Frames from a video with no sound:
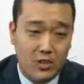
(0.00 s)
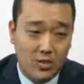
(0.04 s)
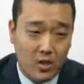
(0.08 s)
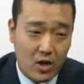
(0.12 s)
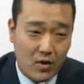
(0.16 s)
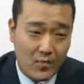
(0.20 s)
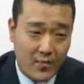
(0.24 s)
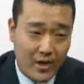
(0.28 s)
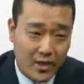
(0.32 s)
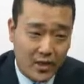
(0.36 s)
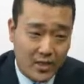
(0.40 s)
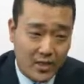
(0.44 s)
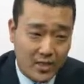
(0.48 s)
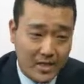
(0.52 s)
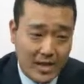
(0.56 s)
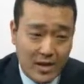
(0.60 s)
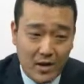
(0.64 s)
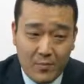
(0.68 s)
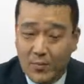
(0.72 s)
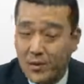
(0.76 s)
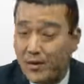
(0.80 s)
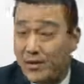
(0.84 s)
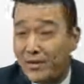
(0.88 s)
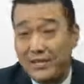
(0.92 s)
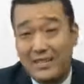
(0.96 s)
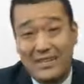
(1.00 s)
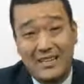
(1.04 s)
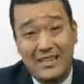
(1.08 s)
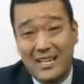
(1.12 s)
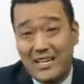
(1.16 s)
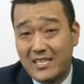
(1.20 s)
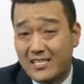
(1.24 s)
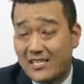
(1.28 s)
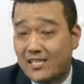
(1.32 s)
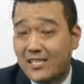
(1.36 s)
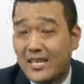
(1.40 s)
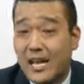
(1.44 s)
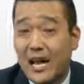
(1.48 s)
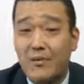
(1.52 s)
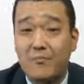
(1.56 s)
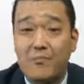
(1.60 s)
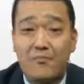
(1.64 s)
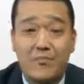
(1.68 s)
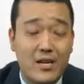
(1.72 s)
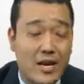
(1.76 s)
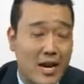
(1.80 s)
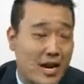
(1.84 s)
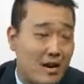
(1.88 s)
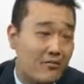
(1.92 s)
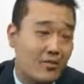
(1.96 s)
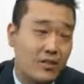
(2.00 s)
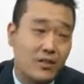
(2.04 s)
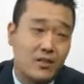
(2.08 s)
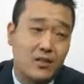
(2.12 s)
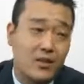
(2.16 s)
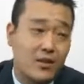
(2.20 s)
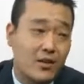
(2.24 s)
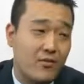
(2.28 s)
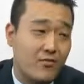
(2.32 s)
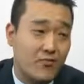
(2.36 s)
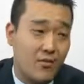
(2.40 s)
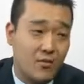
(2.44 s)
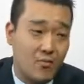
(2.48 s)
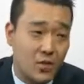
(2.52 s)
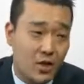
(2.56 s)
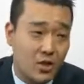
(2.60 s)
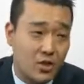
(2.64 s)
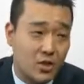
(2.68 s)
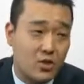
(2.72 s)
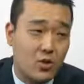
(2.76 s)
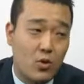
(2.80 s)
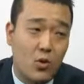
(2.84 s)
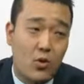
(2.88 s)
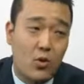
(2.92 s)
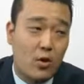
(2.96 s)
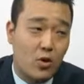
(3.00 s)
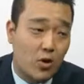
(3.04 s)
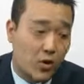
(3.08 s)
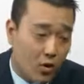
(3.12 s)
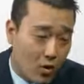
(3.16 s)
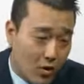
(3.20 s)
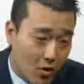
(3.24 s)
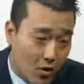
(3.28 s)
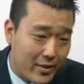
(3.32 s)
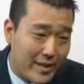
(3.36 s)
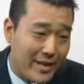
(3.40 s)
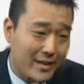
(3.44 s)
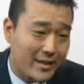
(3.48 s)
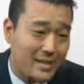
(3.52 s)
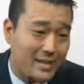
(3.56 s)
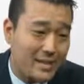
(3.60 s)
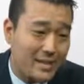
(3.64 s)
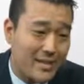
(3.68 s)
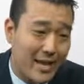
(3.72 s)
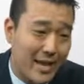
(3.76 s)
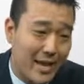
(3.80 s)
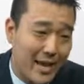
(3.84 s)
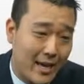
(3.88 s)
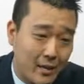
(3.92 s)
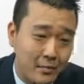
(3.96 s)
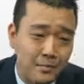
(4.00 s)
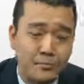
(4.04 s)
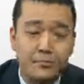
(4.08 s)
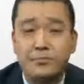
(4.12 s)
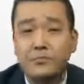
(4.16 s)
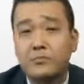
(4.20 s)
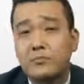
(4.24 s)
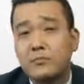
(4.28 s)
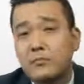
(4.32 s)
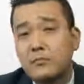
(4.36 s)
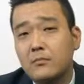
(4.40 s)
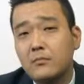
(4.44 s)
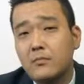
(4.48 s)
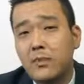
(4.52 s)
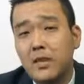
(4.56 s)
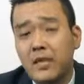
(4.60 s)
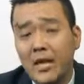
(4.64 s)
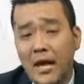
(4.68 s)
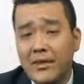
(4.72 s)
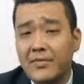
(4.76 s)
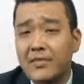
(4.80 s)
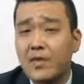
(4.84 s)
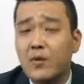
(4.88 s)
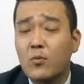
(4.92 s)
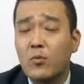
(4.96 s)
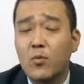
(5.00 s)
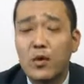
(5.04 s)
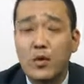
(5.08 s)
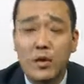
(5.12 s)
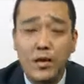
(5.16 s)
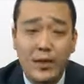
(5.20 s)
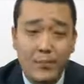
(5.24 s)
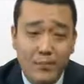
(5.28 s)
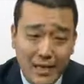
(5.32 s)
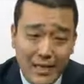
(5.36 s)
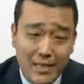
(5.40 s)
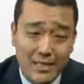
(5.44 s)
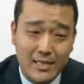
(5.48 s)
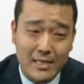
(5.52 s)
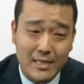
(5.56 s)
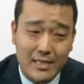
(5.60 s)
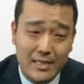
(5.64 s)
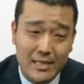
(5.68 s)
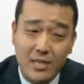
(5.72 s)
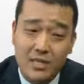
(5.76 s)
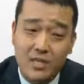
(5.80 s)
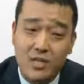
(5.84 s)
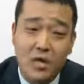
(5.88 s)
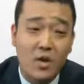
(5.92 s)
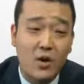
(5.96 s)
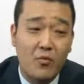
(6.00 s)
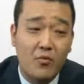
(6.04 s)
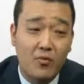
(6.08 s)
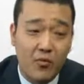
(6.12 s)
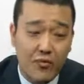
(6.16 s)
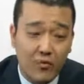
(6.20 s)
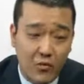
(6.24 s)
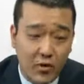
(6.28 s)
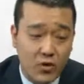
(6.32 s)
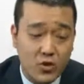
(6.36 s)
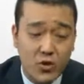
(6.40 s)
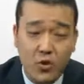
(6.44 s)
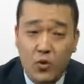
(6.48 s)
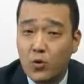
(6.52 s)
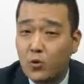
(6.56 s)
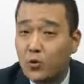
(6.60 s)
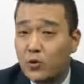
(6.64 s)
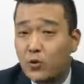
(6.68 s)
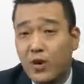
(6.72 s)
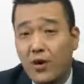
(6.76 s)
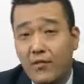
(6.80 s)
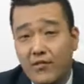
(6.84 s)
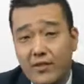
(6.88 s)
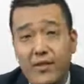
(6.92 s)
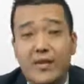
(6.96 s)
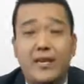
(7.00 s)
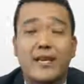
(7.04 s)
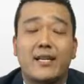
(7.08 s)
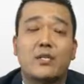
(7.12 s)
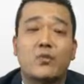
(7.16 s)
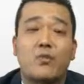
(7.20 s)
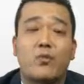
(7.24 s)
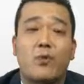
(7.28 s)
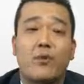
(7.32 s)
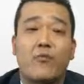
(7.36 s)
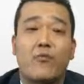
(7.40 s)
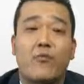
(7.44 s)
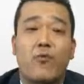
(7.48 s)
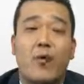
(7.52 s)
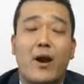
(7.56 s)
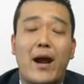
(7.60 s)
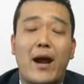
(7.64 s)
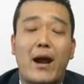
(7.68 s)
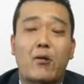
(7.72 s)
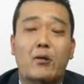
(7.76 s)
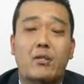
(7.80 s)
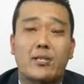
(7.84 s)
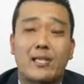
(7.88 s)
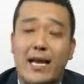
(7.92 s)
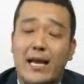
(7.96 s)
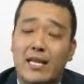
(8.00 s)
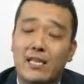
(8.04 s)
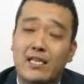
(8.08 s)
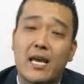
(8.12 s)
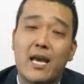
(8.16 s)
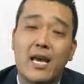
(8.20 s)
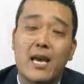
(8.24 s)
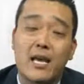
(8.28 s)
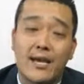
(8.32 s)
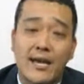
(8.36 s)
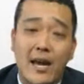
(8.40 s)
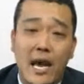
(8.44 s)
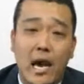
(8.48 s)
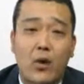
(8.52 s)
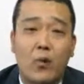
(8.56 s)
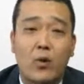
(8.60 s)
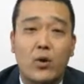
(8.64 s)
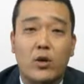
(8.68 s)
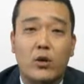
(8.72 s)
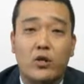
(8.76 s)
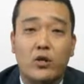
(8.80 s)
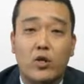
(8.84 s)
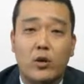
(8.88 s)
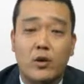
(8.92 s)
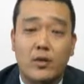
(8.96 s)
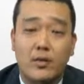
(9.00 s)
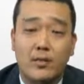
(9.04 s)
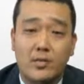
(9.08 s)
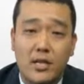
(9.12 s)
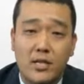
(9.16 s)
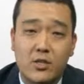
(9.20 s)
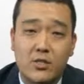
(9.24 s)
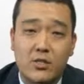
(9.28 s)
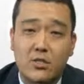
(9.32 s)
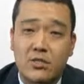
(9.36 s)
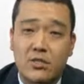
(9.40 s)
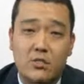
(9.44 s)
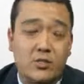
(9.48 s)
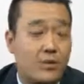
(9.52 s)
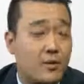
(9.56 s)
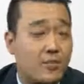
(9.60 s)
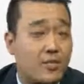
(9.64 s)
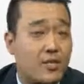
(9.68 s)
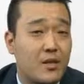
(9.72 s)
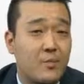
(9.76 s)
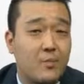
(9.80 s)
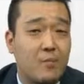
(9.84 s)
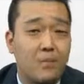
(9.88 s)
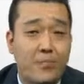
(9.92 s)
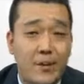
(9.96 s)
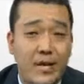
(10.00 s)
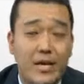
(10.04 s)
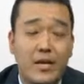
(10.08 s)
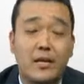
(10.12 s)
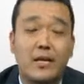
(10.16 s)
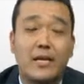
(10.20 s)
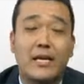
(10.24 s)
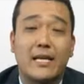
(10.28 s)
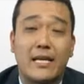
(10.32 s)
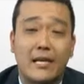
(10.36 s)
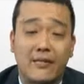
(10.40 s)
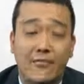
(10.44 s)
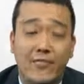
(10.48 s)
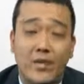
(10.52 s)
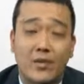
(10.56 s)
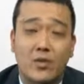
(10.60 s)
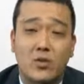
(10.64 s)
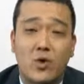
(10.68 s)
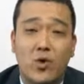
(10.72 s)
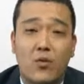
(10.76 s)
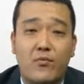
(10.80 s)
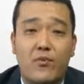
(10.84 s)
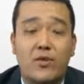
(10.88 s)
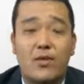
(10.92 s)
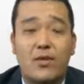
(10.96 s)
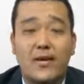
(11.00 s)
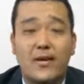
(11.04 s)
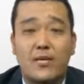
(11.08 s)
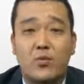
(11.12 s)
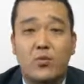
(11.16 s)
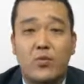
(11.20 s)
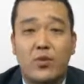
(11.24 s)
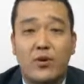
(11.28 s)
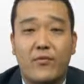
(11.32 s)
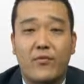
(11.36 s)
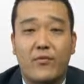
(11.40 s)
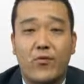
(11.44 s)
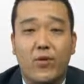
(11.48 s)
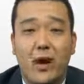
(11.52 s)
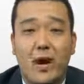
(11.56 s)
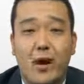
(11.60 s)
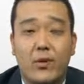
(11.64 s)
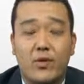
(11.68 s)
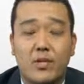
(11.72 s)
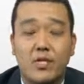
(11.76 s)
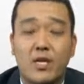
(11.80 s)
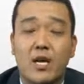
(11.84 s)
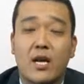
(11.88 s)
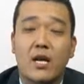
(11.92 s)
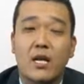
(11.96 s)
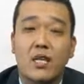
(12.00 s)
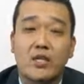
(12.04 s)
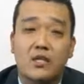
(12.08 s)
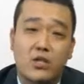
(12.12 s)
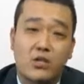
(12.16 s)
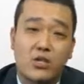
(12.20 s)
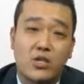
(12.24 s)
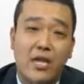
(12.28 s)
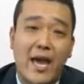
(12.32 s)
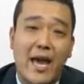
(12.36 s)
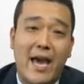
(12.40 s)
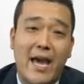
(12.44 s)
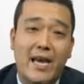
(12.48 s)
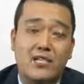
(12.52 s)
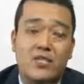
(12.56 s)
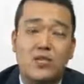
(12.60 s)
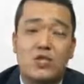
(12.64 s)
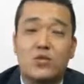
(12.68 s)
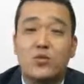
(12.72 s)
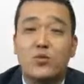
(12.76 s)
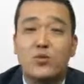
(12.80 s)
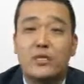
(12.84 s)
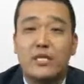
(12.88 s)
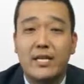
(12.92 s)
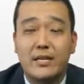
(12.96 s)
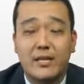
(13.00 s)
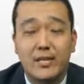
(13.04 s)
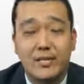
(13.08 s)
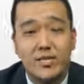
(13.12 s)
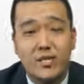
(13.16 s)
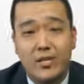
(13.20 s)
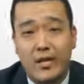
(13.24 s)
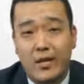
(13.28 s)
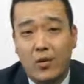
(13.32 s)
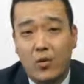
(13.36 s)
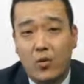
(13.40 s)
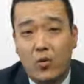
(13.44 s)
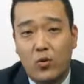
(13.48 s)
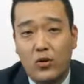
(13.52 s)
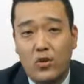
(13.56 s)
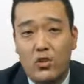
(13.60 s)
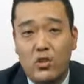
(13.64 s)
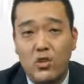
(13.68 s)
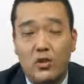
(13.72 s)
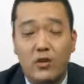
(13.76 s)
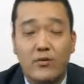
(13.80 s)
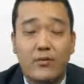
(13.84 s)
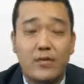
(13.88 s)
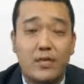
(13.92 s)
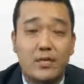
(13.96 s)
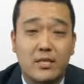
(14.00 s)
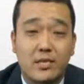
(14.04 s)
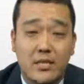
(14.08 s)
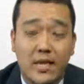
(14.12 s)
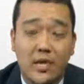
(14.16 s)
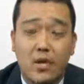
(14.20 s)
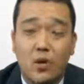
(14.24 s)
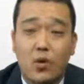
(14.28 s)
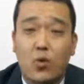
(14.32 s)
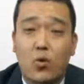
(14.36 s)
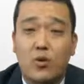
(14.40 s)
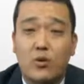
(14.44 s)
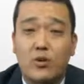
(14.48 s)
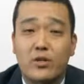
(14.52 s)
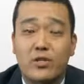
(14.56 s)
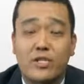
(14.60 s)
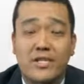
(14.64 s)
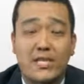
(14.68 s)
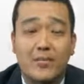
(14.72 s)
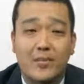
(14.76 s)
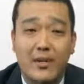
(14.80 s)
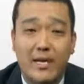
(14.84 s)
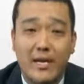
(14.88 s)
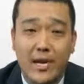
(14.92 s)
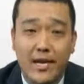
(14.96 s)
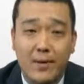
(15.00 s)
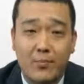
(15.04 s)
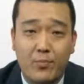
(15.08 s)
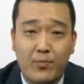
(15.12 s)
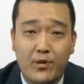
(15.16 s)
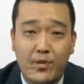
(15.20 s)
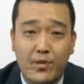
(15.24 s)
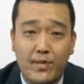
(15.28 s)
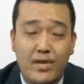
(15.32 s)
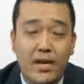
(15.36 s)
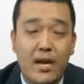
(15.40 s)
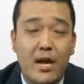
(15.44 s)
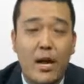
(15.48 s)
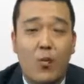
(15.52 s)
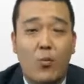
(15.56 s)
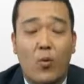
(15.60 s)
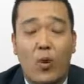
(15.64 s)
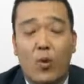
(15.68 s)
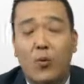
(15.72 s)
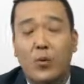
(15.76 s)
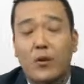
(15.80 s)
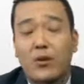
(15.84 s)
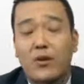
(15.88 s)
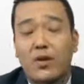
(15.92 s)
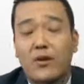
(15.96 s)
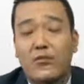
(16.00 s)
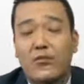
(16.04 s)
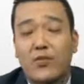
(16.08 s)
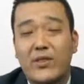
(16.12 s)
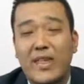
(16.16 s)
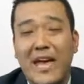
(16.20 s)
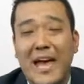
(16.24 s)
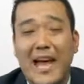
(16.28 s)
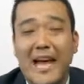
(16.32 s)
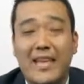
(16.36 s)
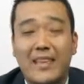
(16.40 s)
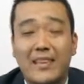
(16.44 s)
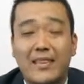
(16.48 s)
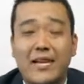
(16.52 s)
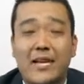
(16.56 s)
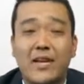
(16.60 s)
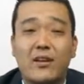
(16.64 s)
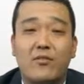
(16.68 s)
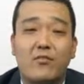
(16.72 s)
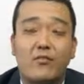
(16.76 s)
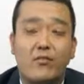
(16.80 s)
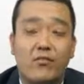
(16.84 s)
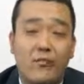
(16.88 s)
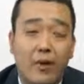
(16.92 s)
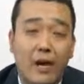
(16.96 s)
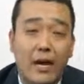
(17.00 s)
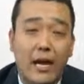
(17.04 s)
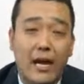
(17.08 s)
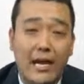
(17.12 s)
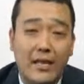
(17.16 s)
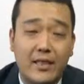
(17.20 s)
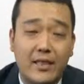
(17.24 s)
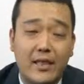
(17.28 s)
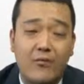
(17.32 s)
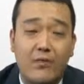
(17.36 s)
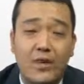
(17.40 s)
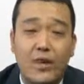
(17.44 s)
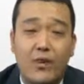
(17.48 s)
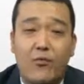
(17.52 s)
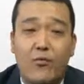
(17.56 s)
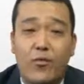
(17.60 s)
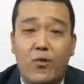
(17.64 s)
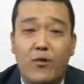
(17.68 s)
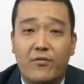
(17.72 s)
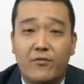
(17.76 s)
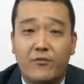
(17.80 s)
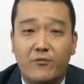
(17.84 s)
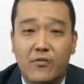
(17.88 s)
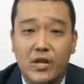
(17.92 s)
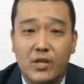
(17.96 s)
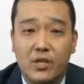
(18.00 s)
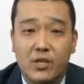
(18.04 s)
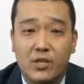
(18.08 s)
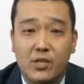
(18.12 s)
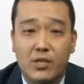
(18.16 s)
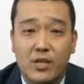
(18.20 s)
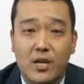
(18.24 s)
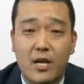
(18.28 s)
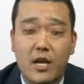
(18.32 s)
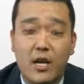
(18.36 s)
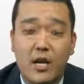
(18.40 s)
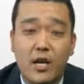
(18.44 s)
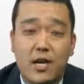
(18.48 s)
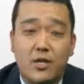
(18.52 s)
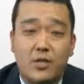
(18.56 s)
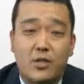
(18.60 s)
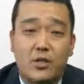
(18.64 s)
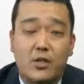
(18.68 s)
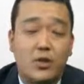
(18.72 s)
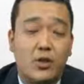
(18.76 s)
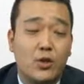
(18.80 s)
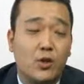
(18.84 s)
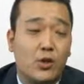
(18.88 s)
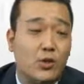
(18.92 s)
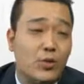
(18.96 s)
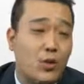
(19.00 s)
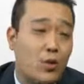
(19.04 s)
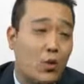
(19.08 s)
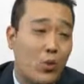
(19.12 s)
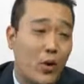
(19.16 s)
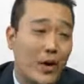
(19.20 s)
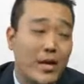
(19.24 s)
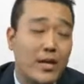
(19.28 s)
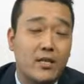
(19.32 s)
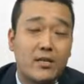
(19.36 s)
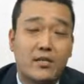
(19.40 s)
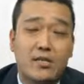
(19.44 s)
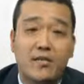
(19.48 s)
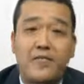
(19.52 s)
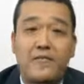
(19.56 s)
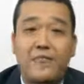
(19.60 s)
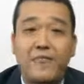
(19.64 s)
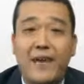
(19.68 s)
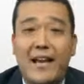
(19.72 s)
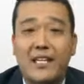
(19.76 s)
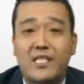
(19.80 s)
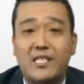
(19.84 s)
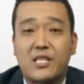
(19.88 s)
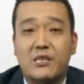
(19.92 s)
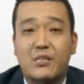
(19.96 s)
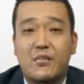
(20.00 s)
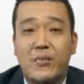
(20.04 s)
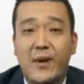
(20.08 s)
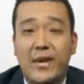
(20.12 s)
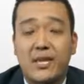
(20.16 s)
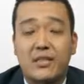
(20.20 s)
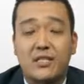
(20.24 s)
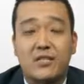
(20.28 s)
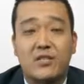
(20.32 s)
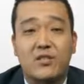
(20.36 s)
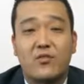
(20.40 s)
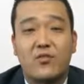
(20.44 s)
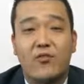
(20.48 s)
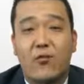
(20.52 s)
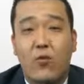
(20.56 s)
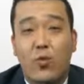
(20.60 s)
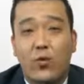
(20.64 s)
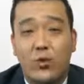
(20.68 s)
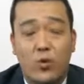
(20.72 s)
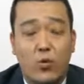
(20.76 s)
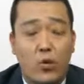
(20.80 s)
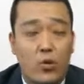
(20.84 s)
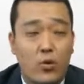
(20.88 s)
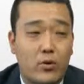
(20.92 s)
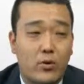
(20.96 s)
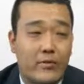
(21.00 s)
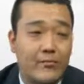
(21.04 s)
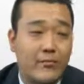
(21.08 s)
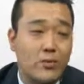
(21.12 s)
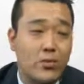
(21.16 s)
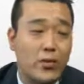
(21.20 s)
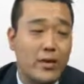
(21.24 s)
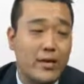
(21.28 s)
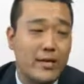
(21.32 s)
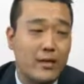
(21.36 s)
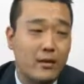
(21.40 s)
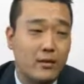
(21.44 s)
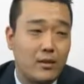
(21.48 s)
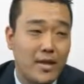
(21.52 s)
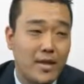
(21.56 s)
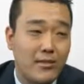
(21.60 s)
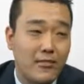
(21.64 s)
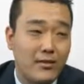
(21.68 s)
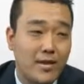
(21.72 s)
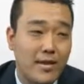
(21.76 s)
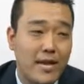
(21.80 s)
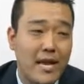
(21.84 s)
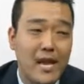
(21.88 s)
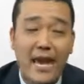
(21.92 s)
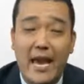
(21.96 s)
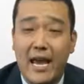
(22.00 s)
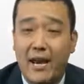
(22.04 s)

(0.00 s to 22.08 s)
lawmakers there. But in essence, I'm not really looking for much. So all that to say, I think we might see things reverse course over the next 24 hours, as now we're going to turn our attentions to some of the big events over the next 24 hours, such as New Zealand's second quarter CPI print, where we're looking for the headline reading for inflation to quicken to the fastest pace since fourth quarter of 2011.